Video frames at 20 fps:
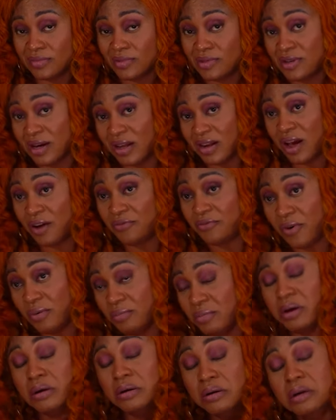You're not for
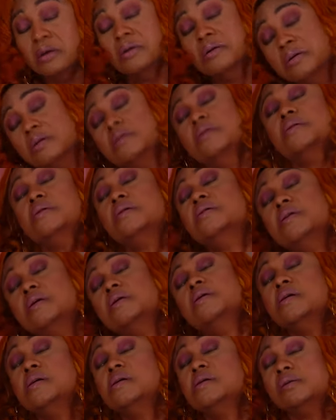
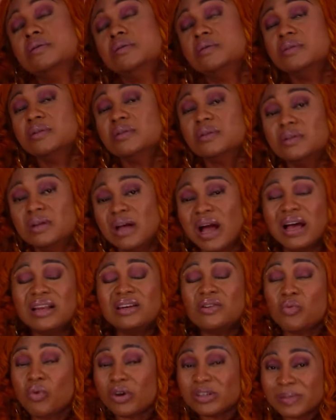me. And the
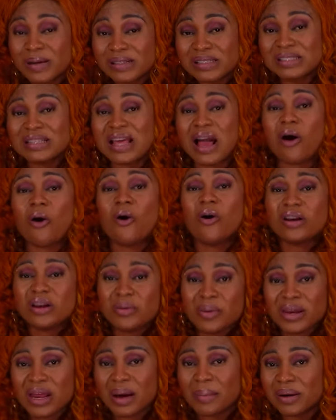worst part is they are ugly
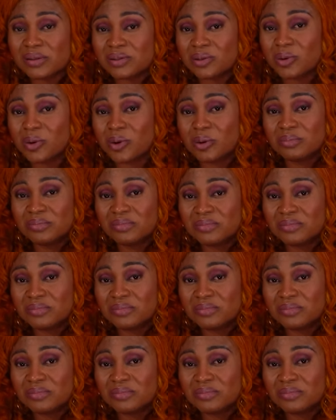when they're about to come.